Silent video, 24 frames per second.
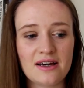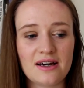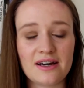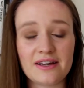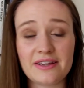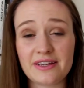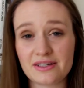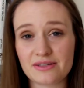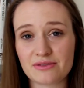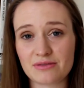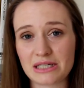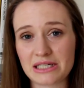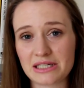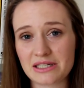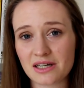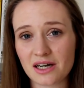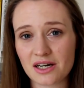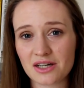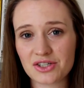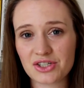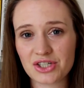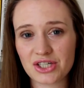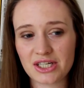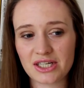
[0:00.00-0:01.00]
I think it's really
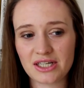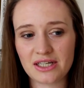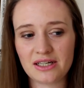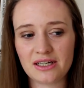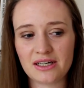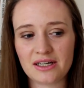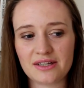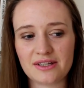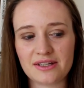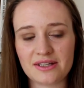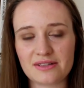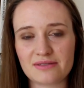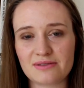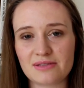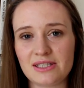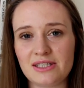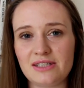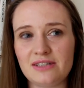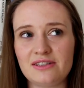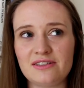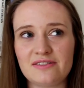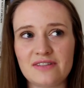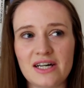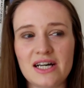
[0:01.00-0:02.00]
touching, I think it's
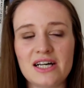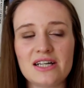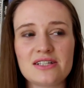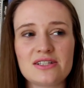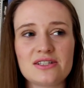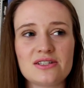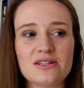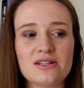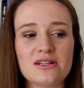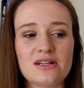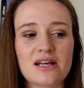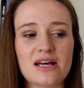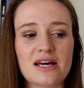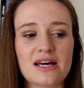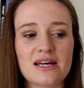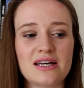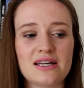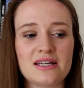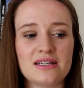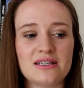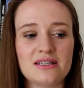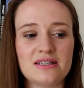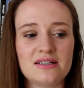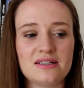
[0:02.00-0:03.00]
really universal,
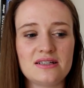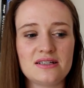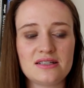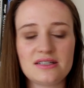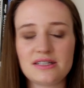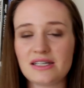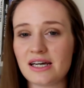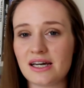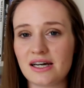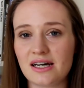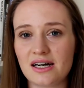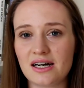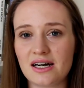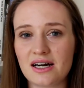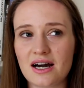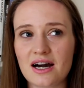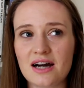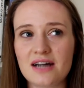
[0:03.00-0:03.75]
and yeah,